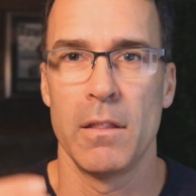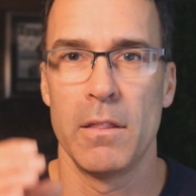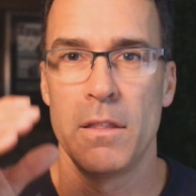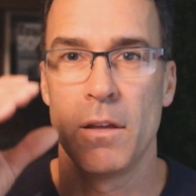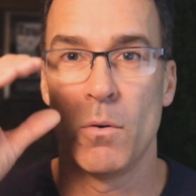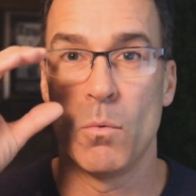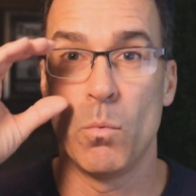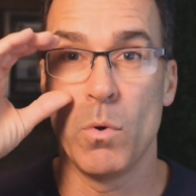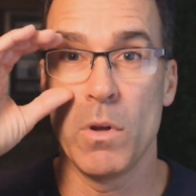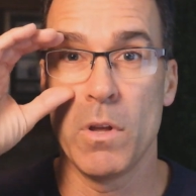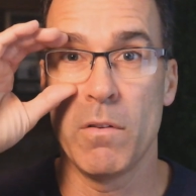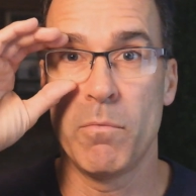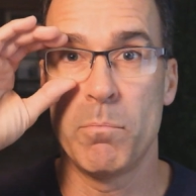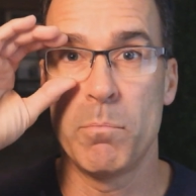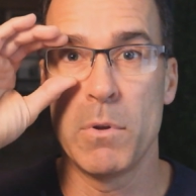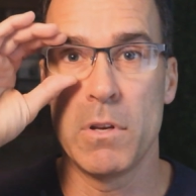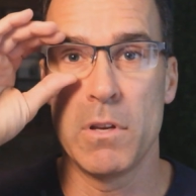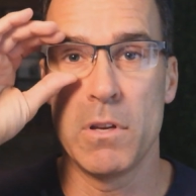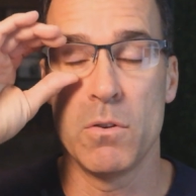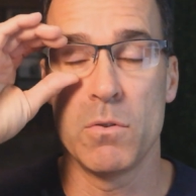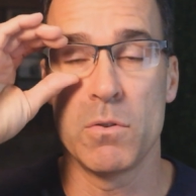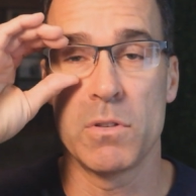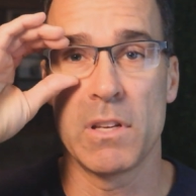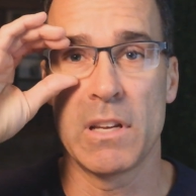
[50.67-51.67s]
that we've
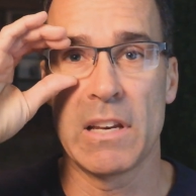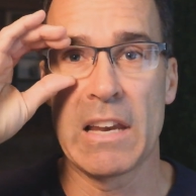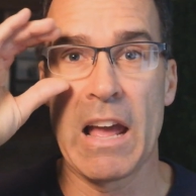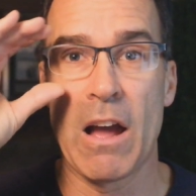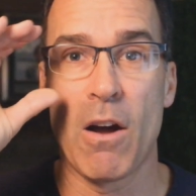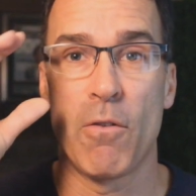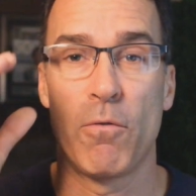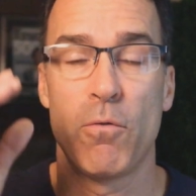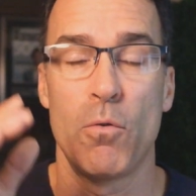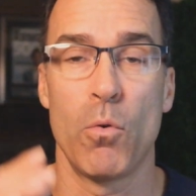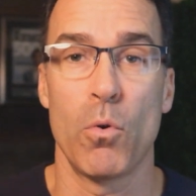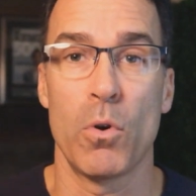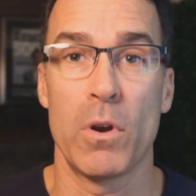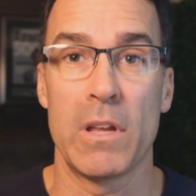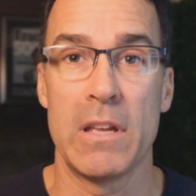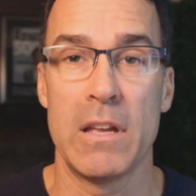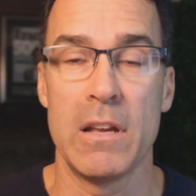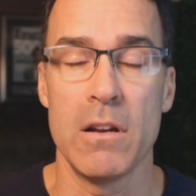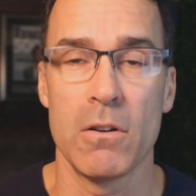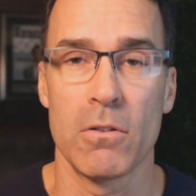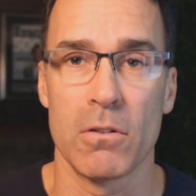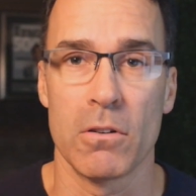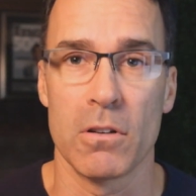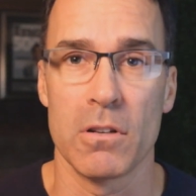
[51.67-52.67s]
been using now for
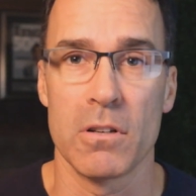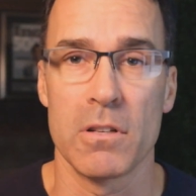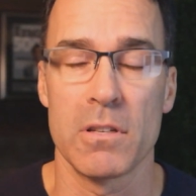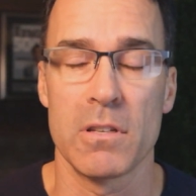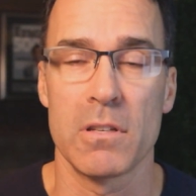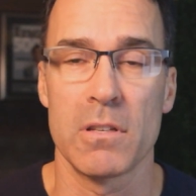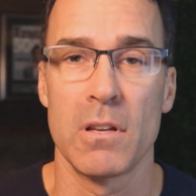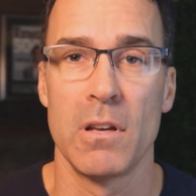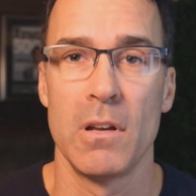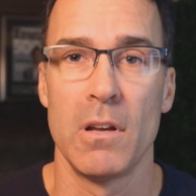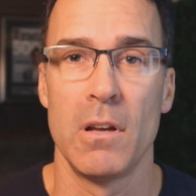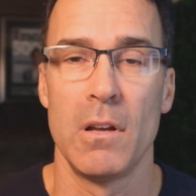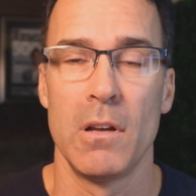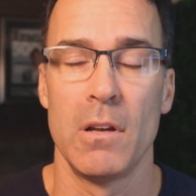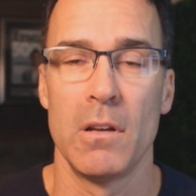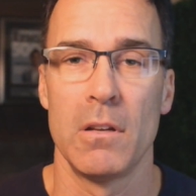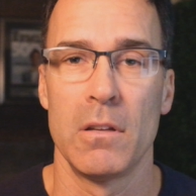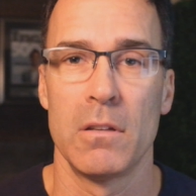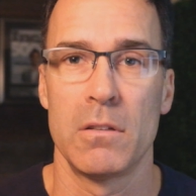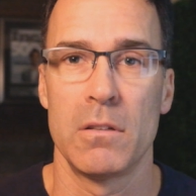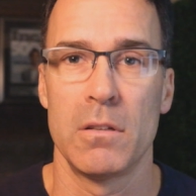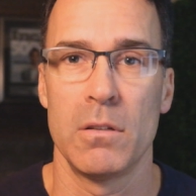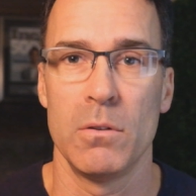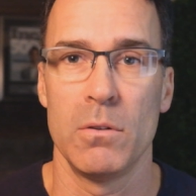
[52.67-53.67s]
years
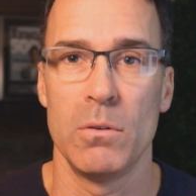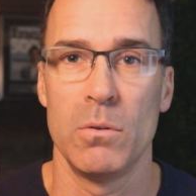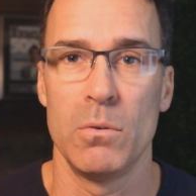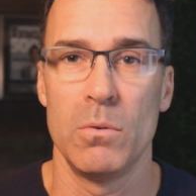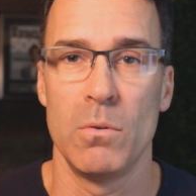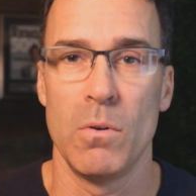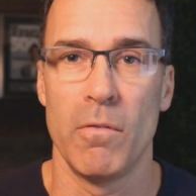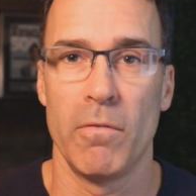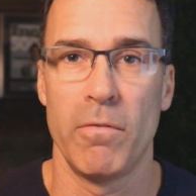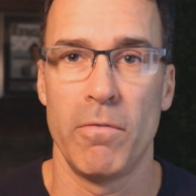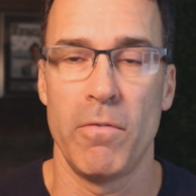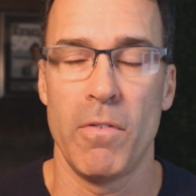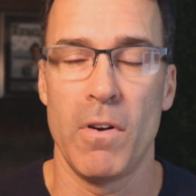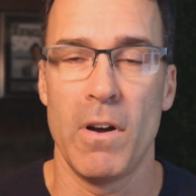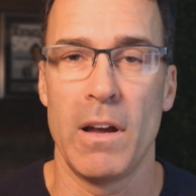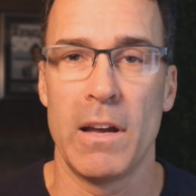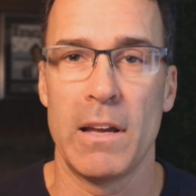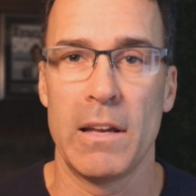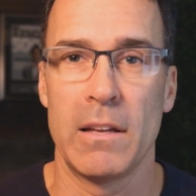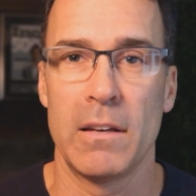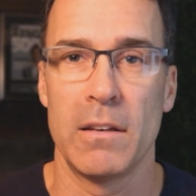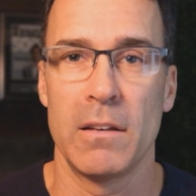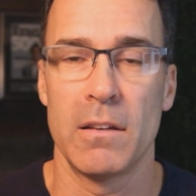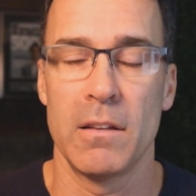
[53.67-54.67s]
to
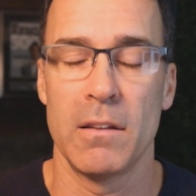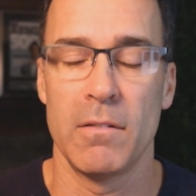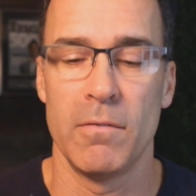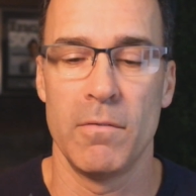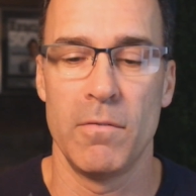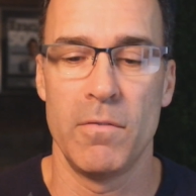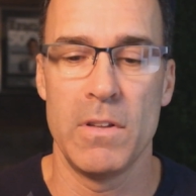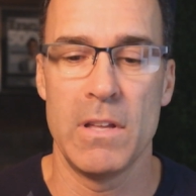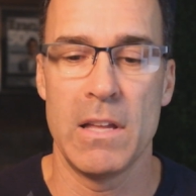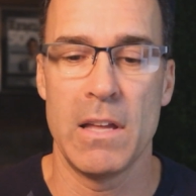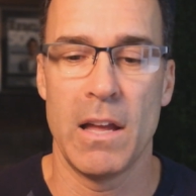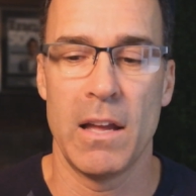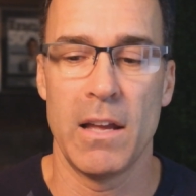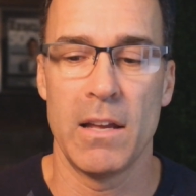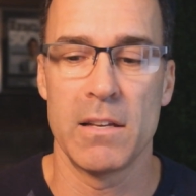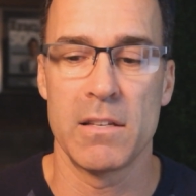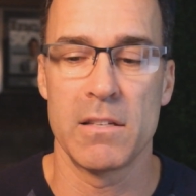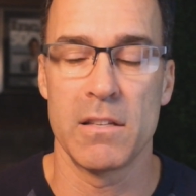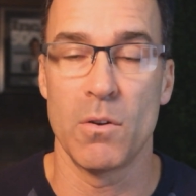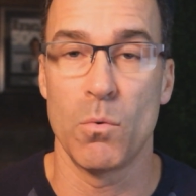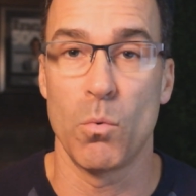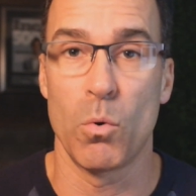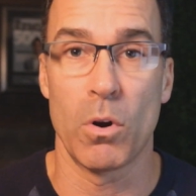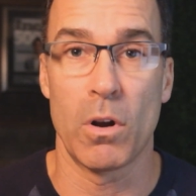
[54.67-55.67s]
find
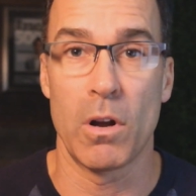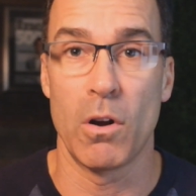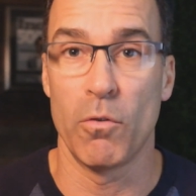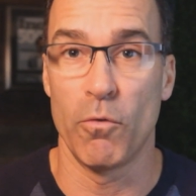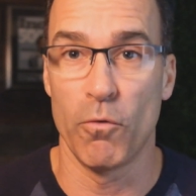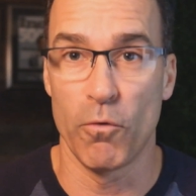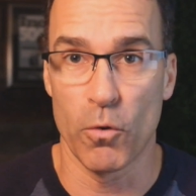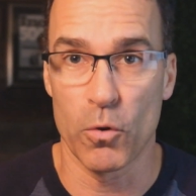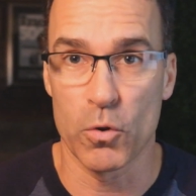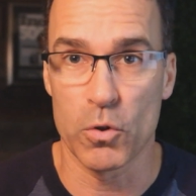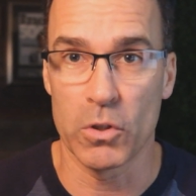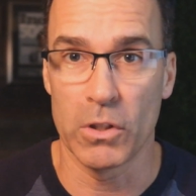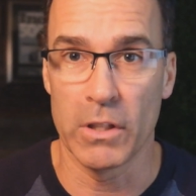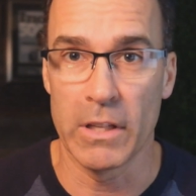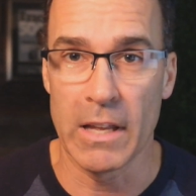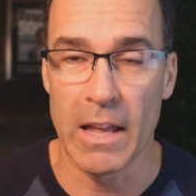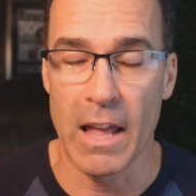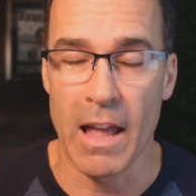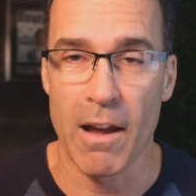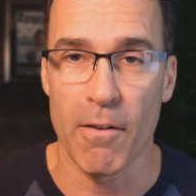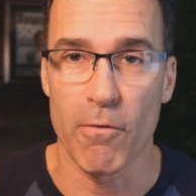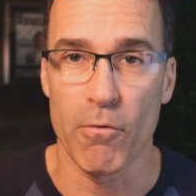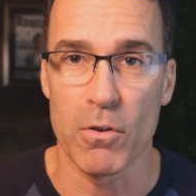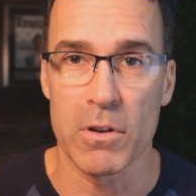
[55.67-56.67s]
VAs that work out
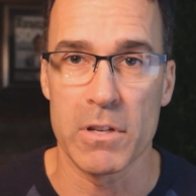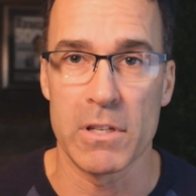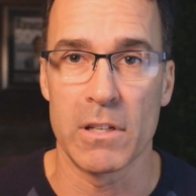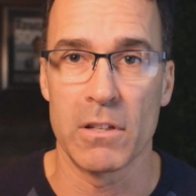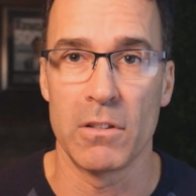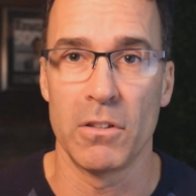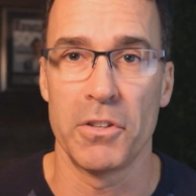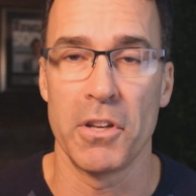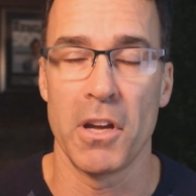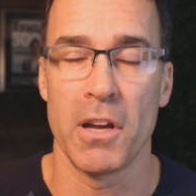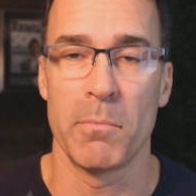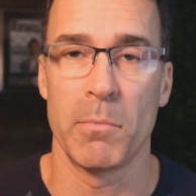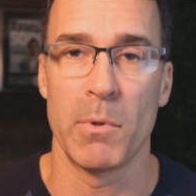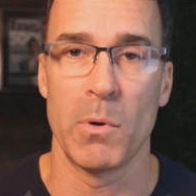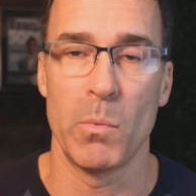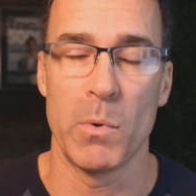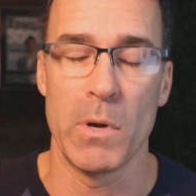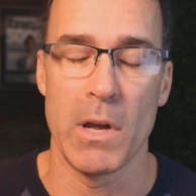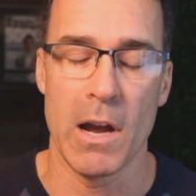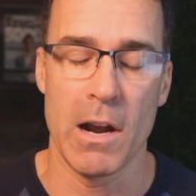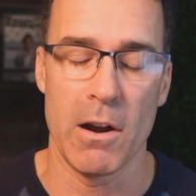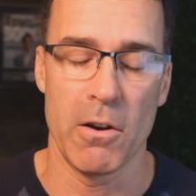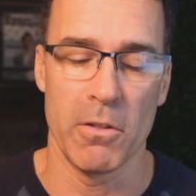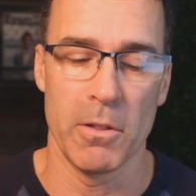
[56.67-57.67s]
virtually every single time that
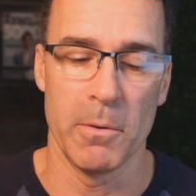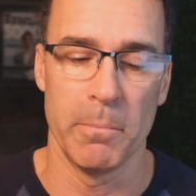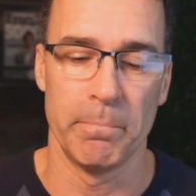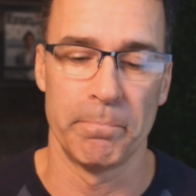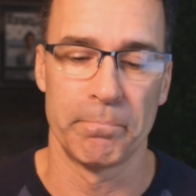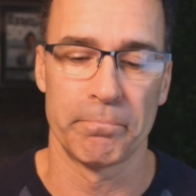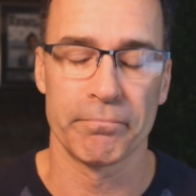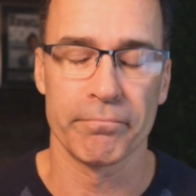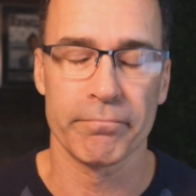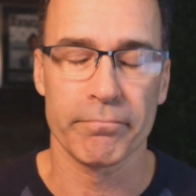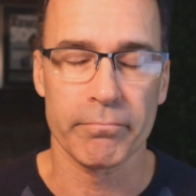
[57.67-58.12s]
we hire them.